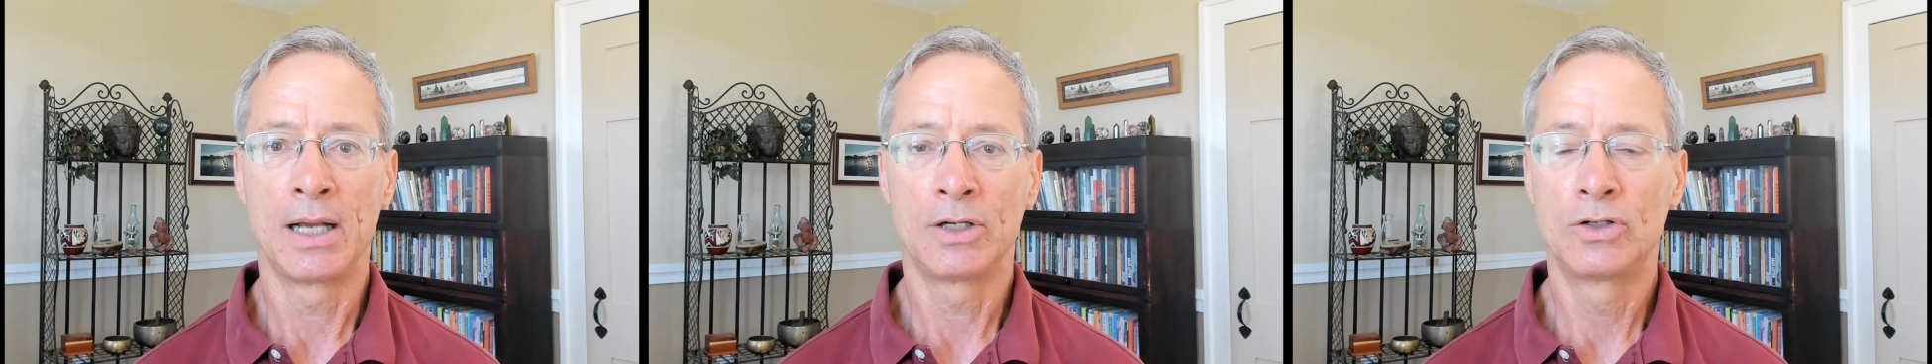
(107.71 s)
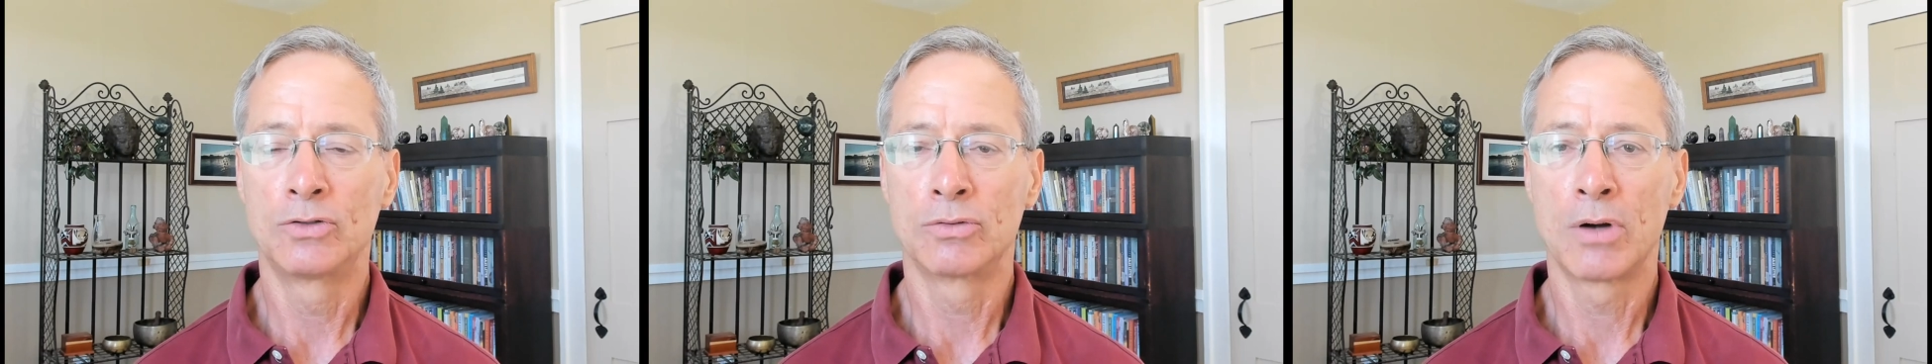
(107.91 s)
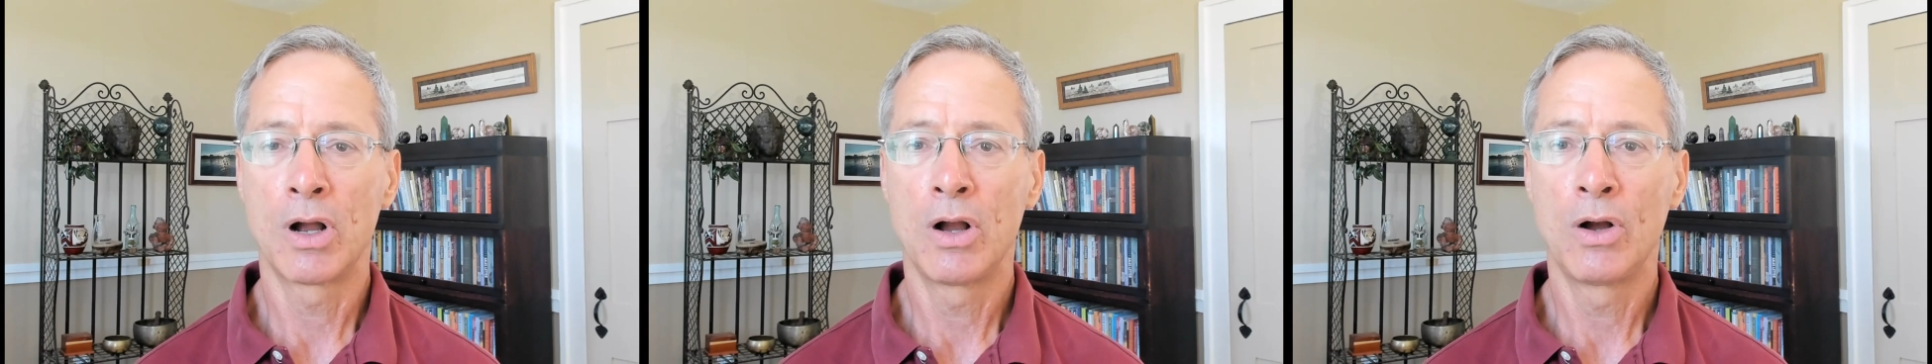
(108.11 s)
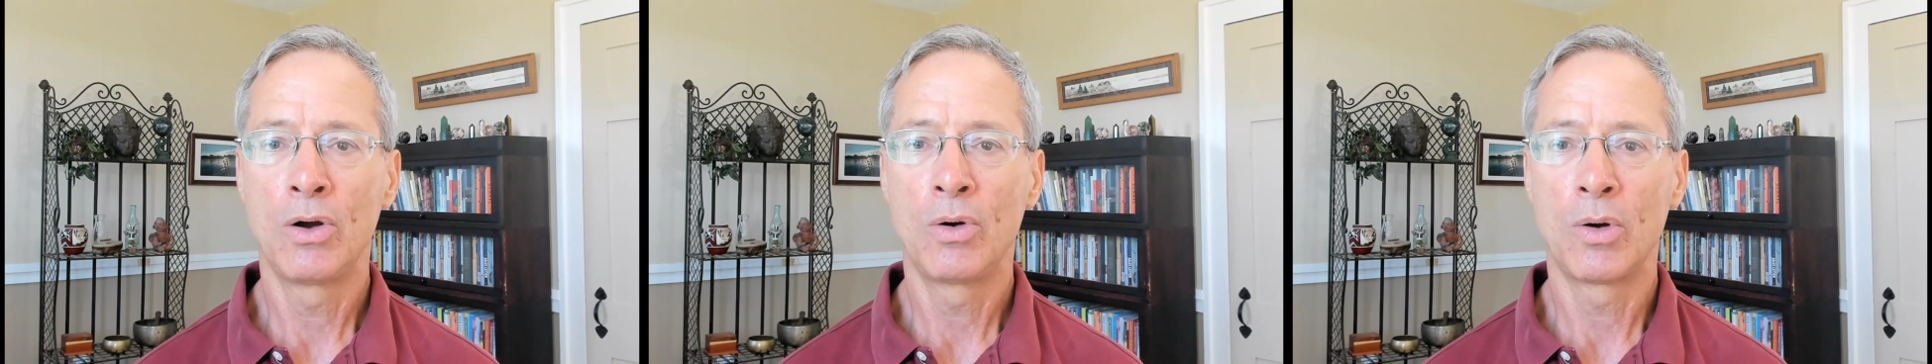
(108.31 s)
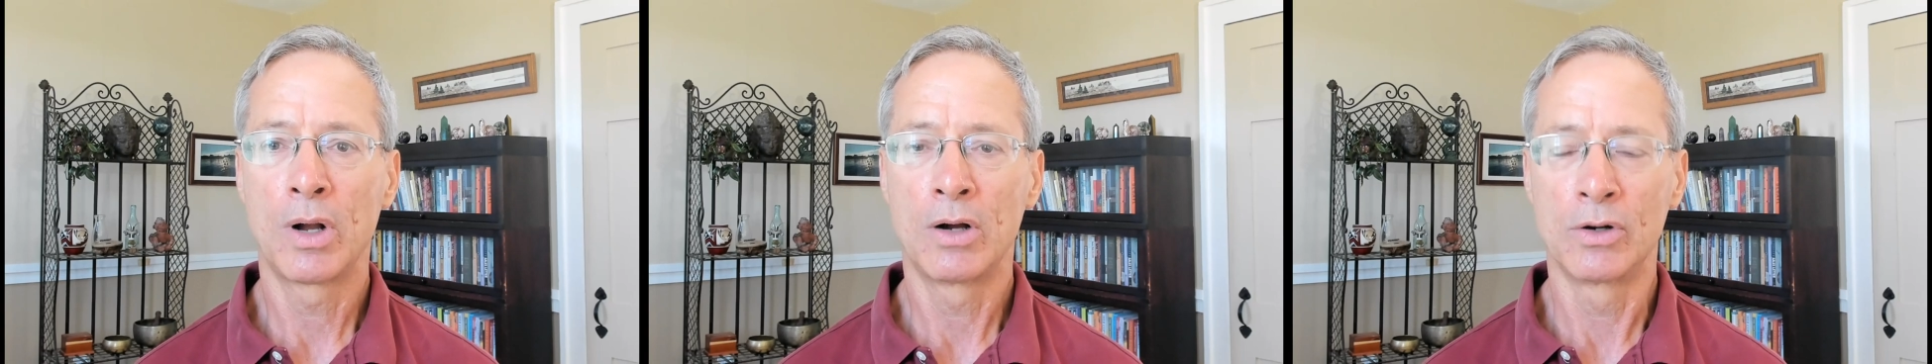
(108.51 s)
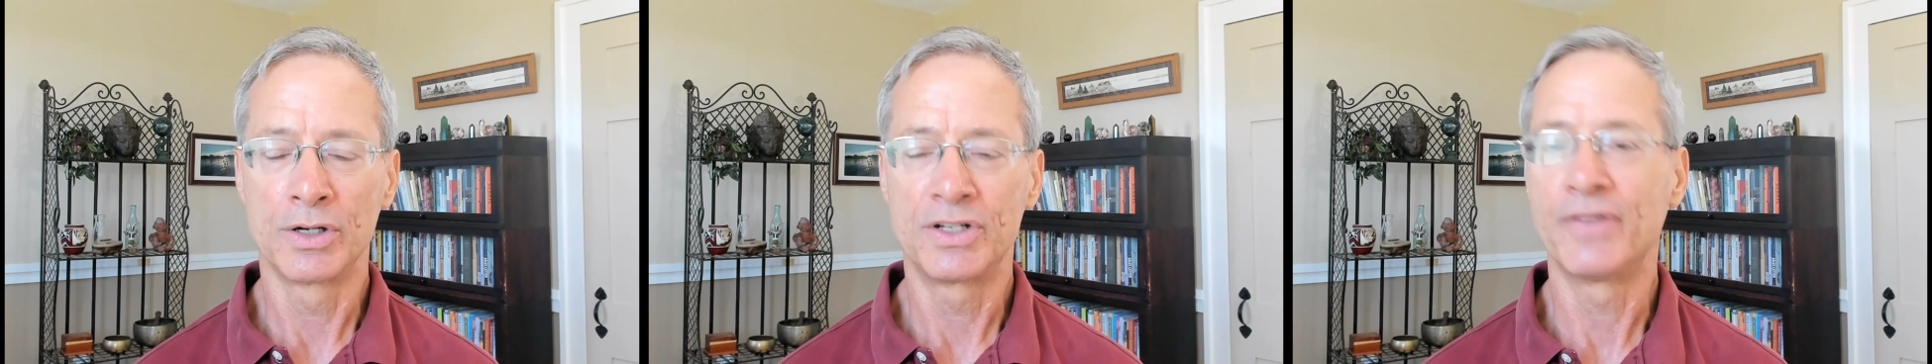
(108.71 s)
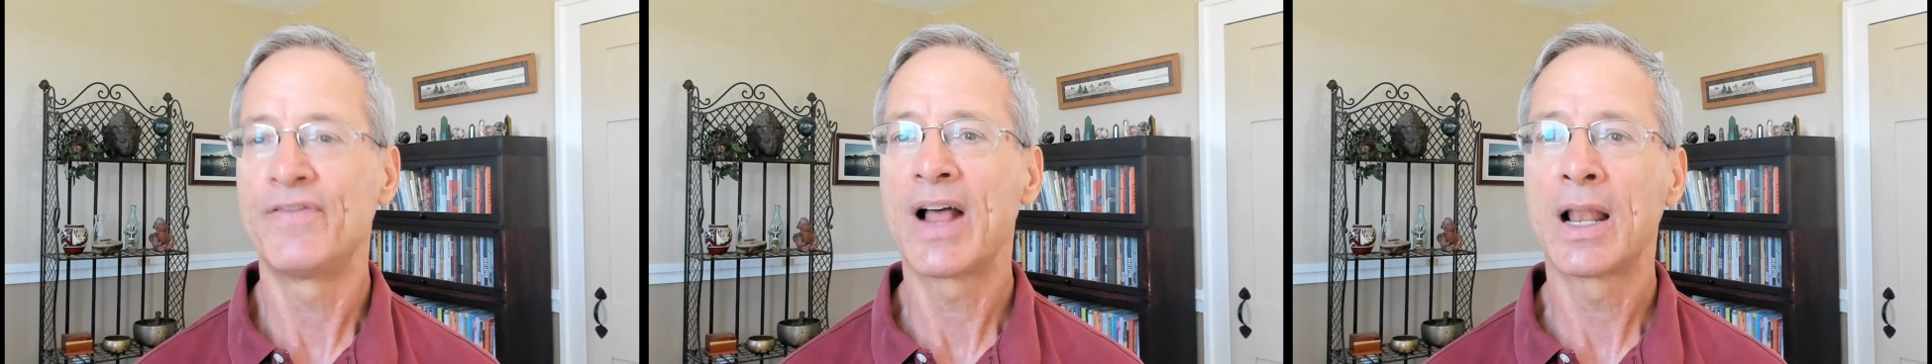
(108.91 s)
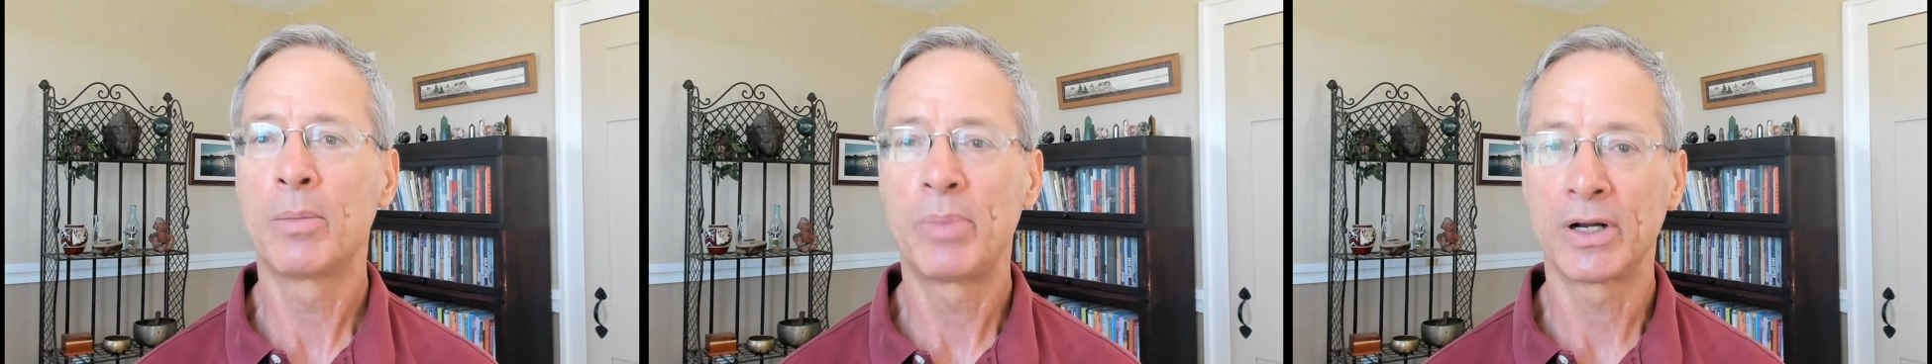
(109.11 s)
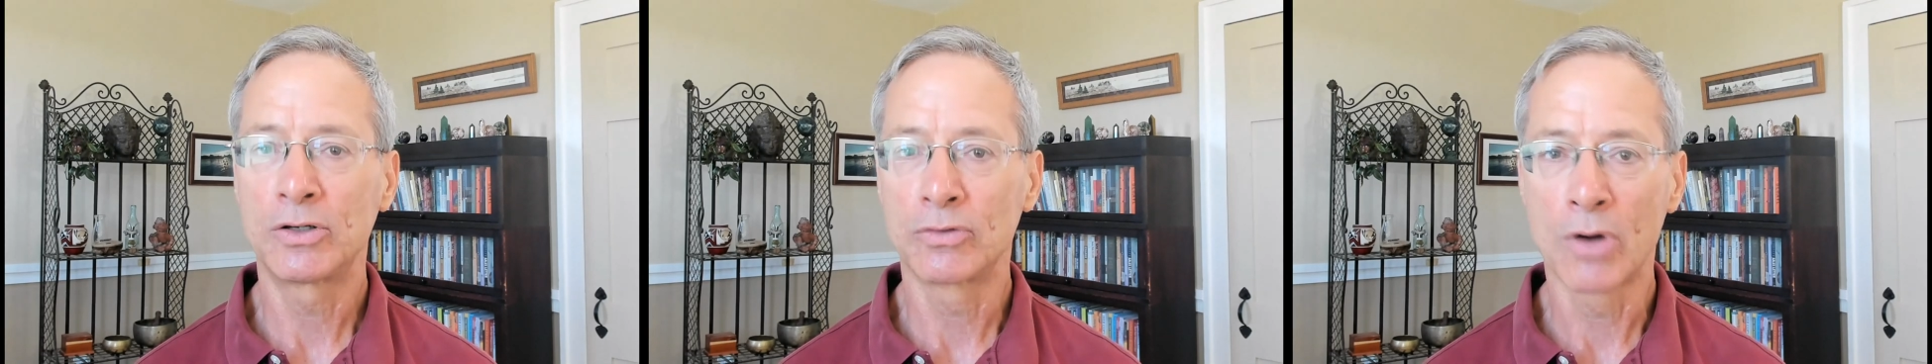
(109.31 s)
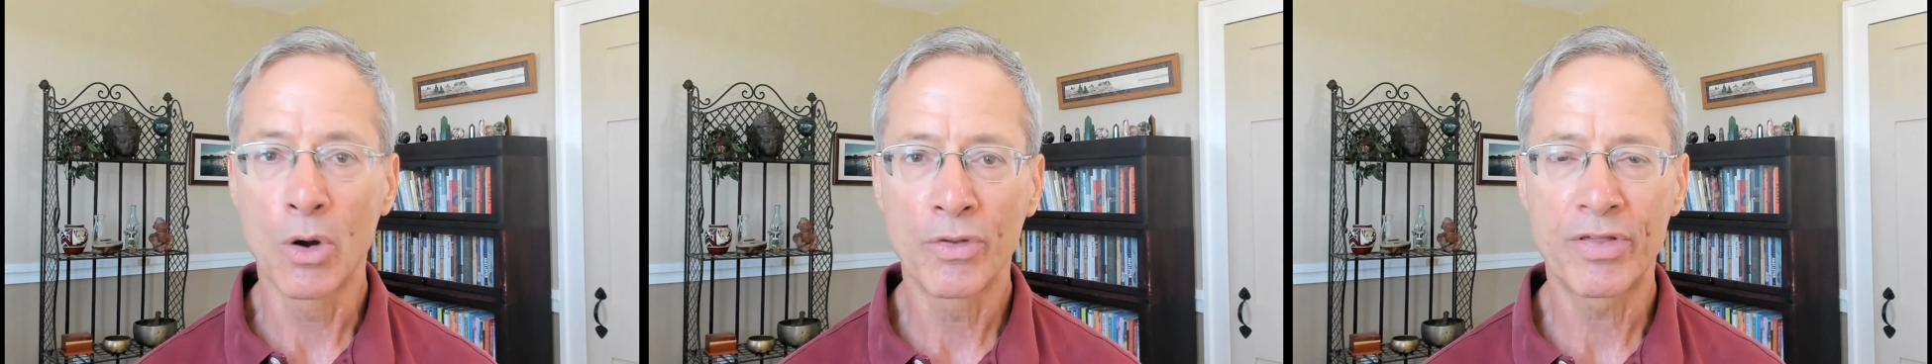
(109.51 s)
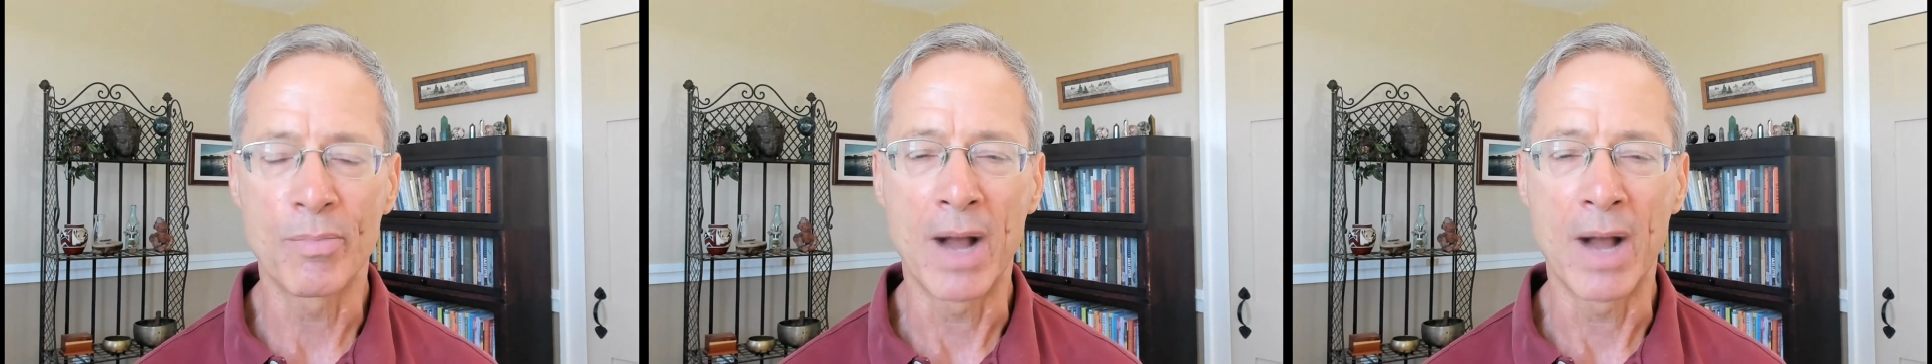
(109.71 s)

grow or develop a growth